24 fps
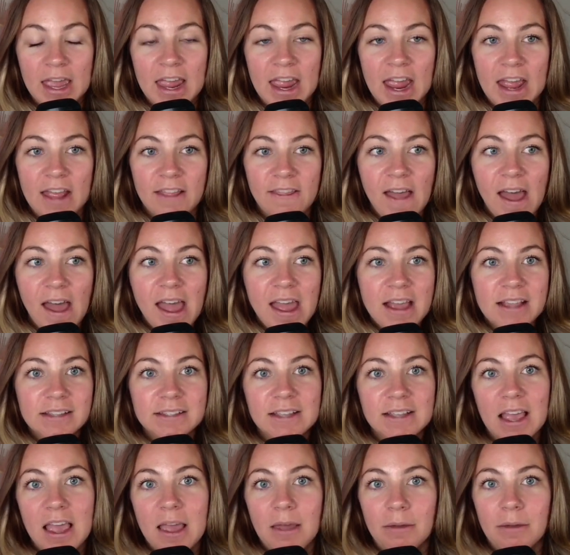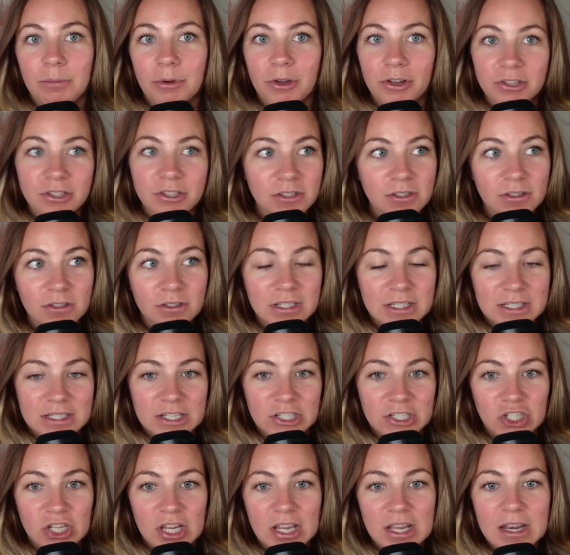And that is a personal
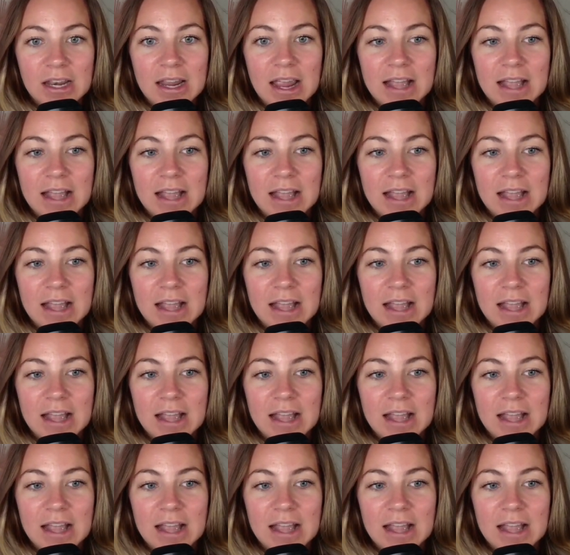decision.